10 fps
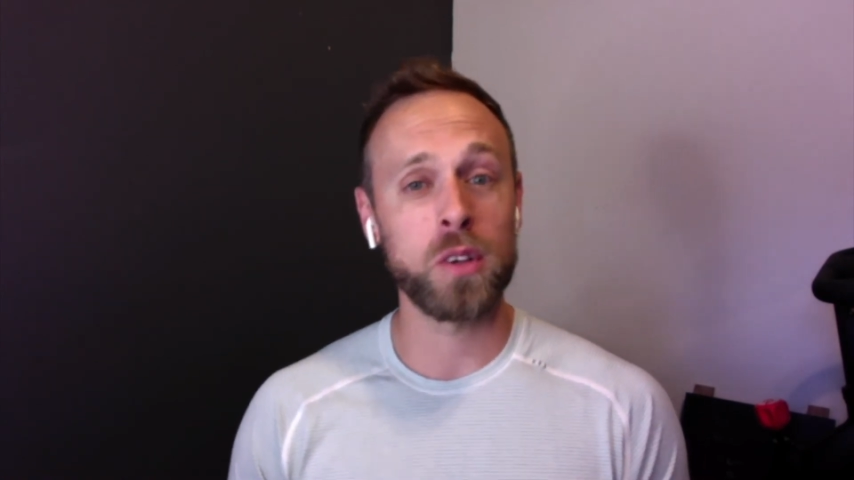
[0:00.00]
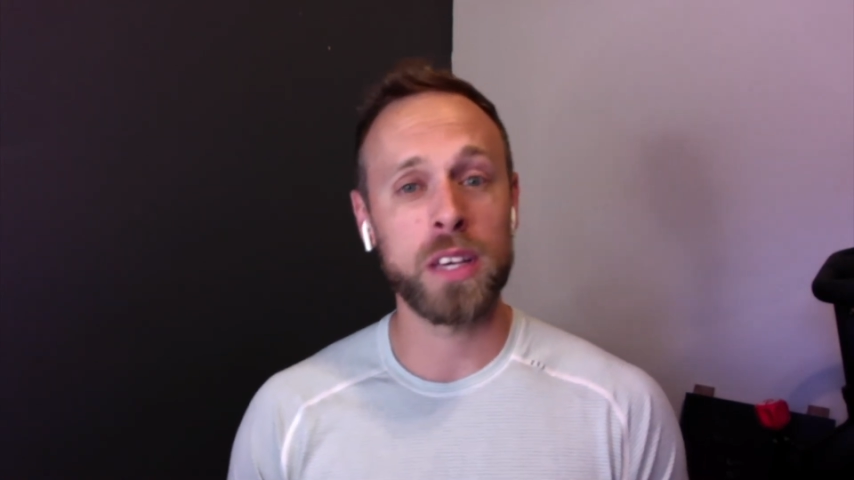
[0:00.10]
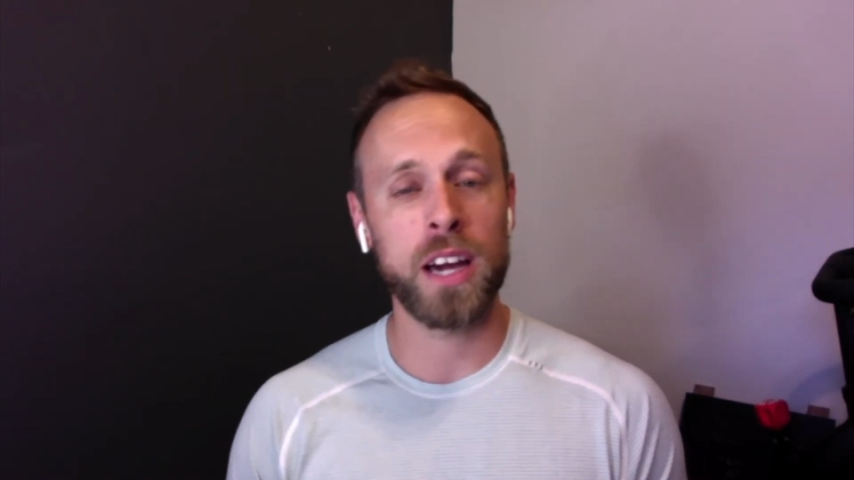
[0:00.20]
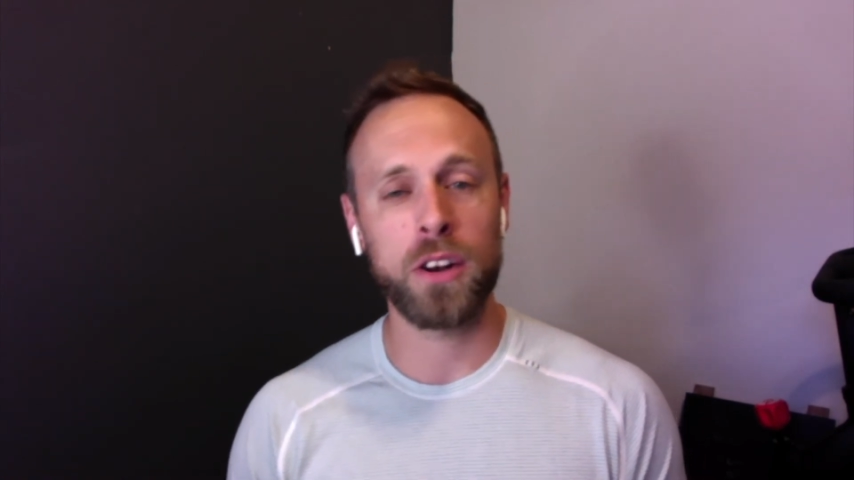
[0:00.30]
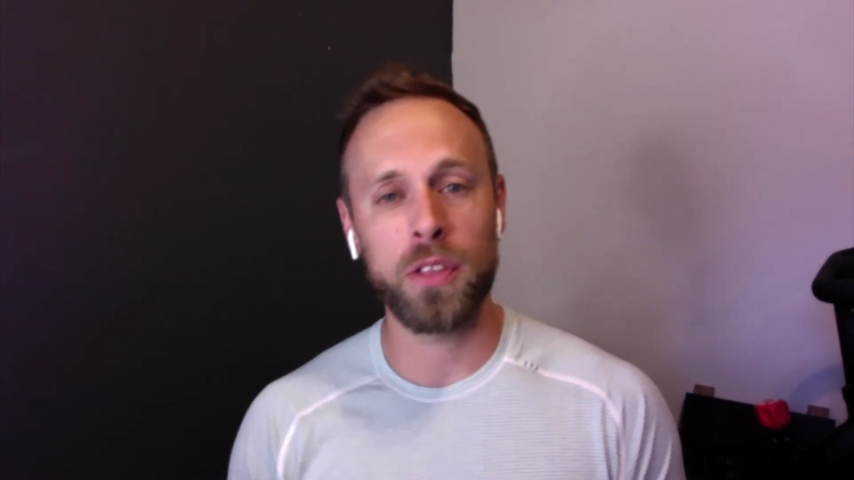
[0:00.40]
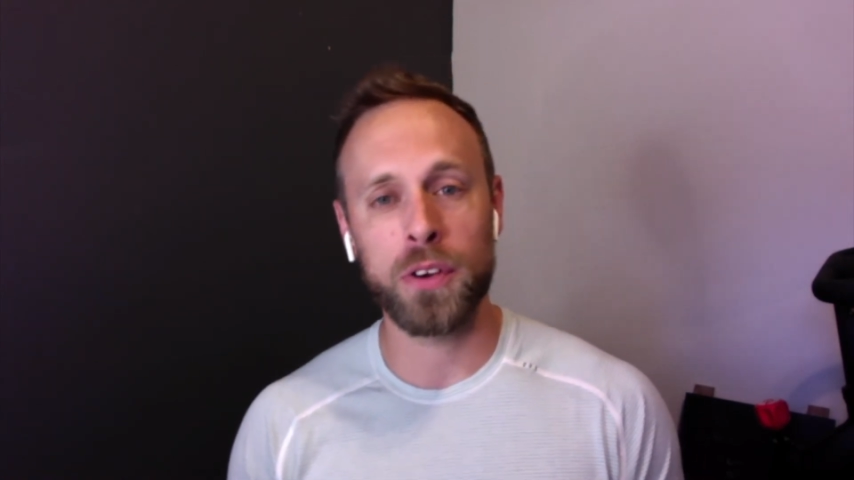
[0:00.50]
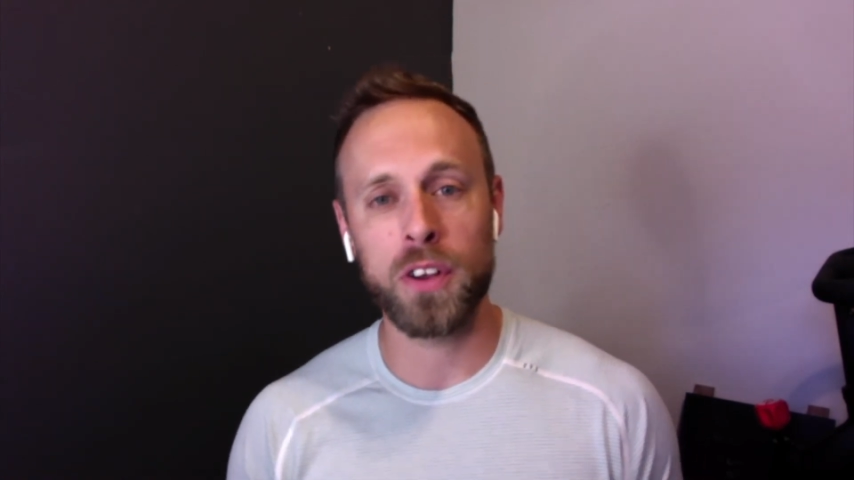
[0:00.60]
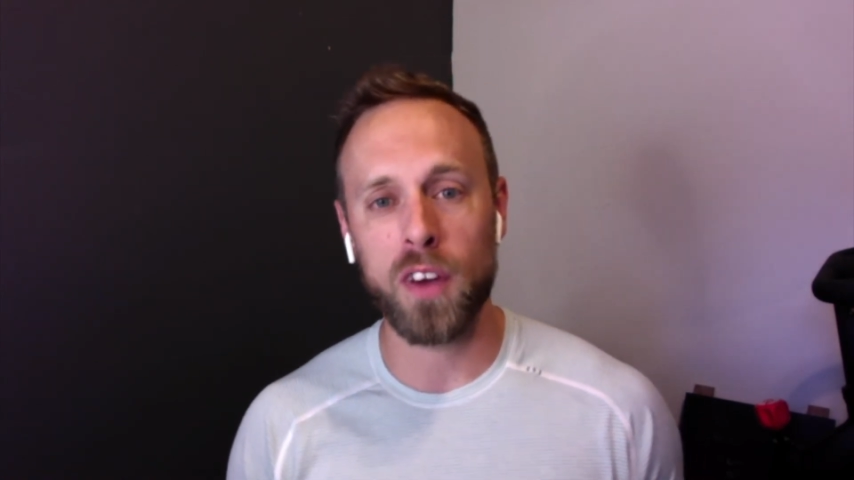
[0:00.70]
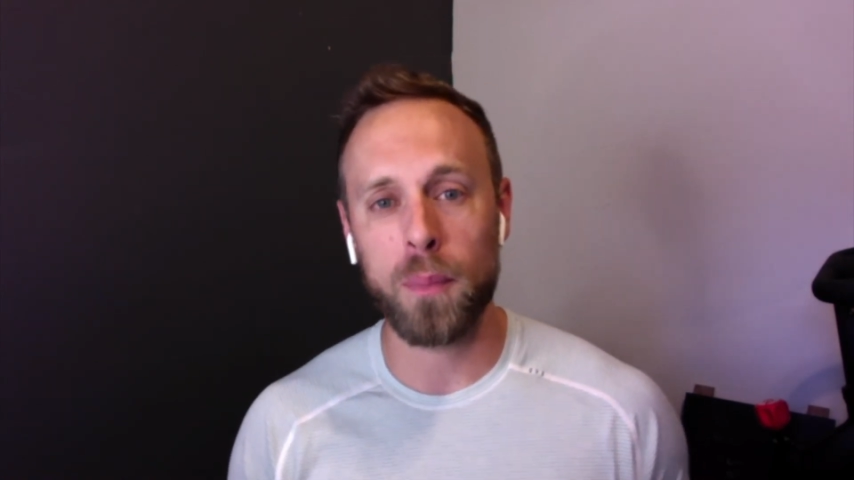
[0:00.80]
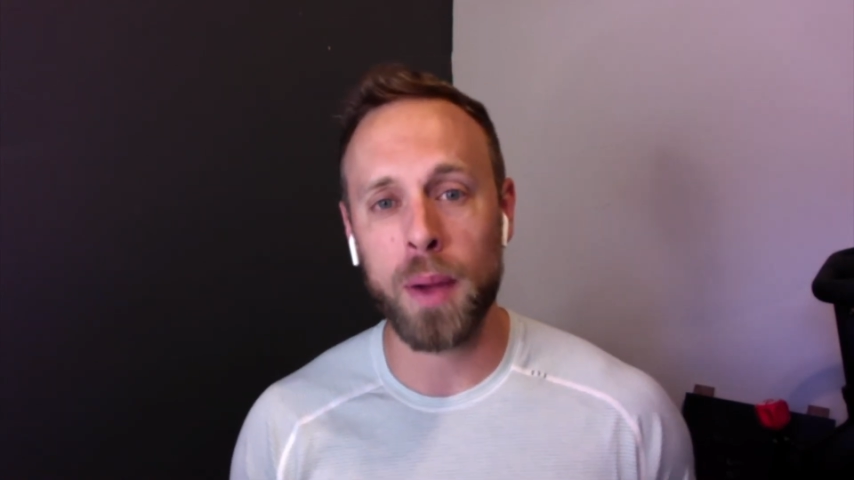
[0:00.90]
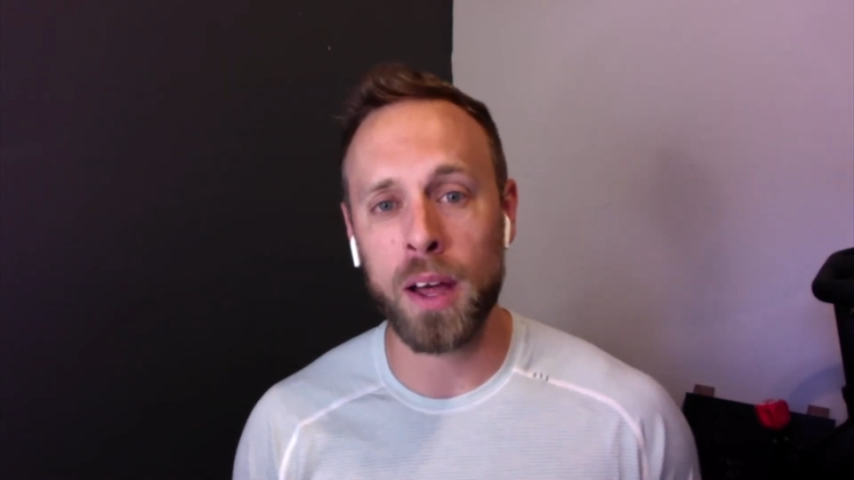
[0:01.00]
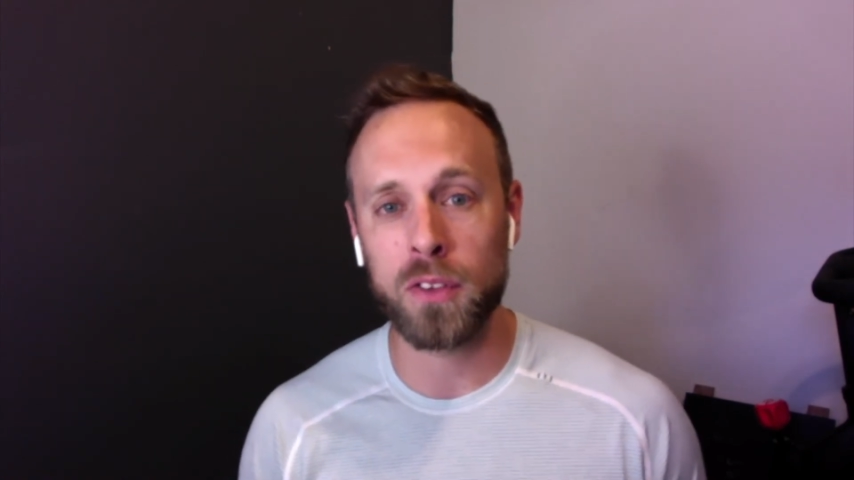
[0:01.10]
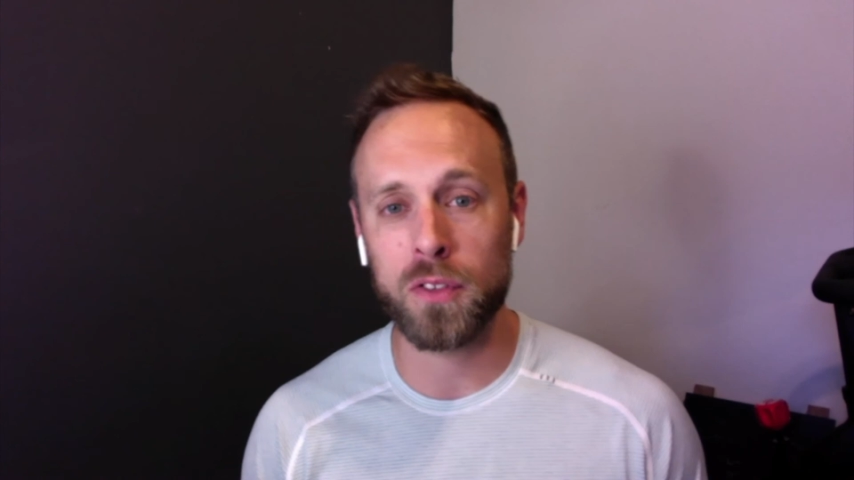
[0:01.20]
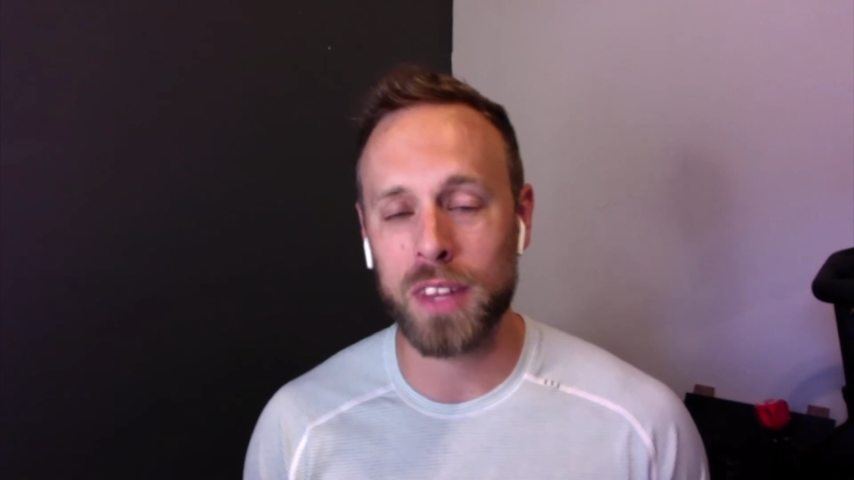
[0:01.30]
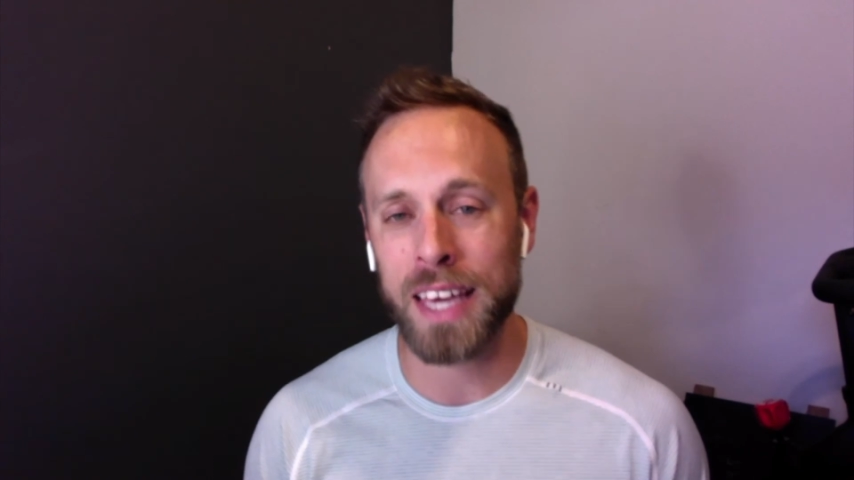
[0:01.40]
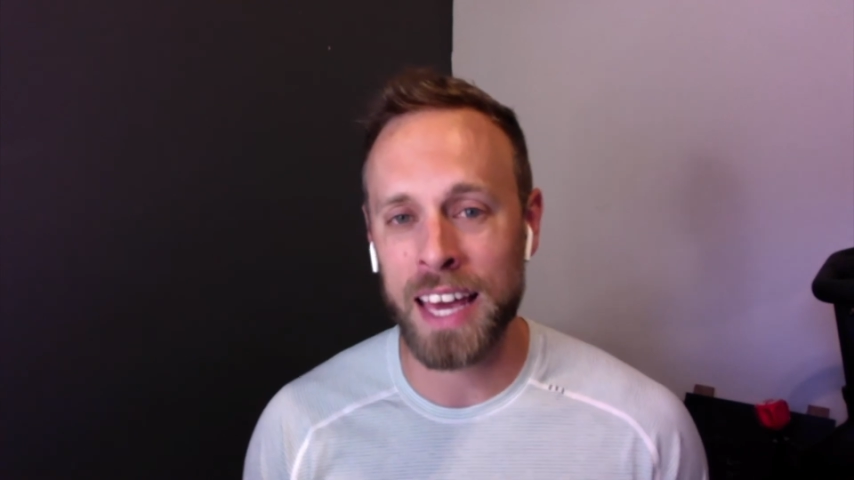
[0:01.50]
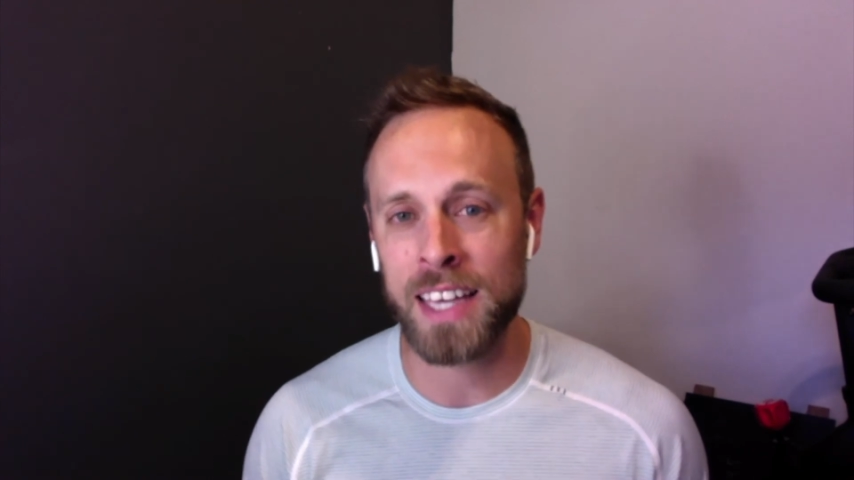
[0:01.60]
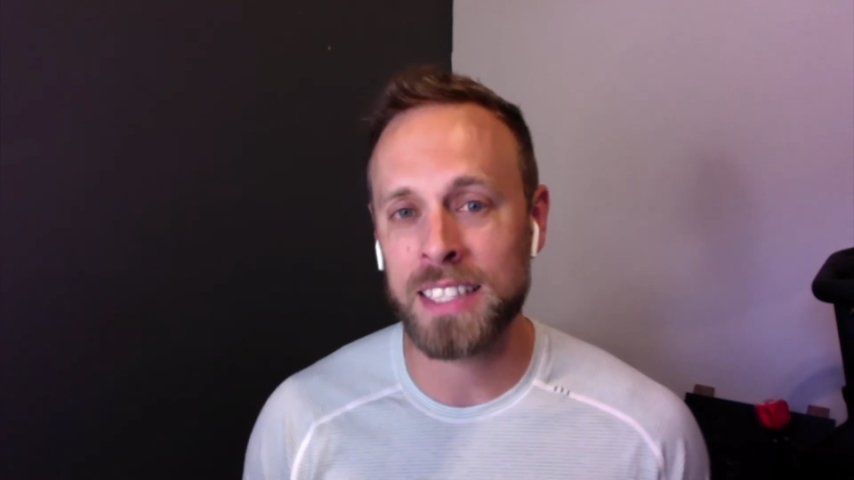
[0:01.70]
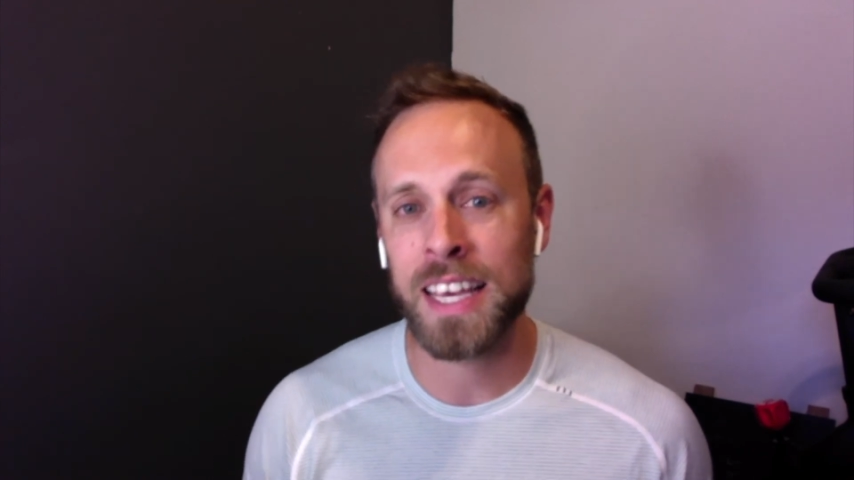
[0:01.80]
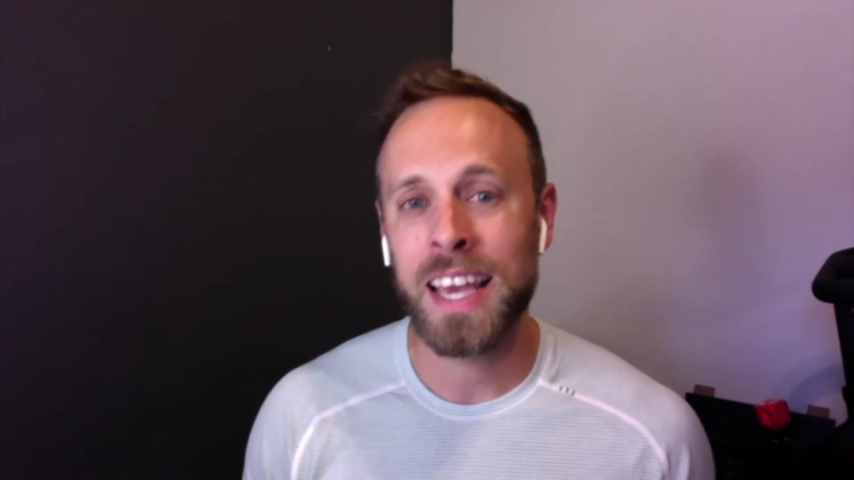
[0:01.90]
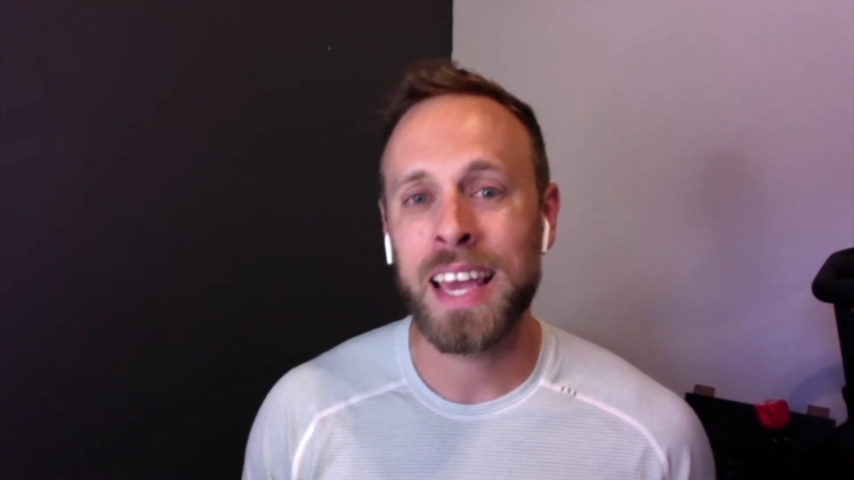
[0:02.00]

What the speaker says: only 135 pounds for the guys